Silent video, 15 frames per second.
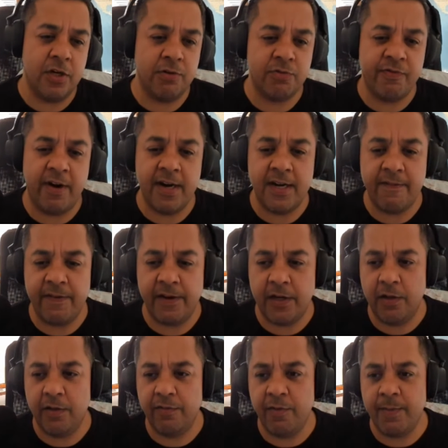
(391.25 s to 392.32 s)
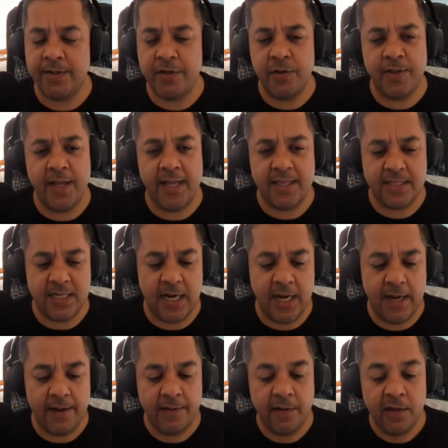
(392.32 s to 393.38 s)
It was very difficult for me to do that at the
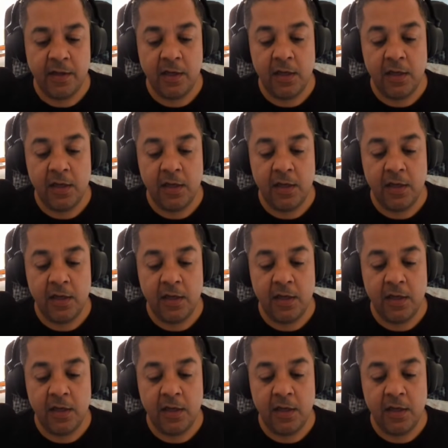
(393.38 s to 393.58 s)
start.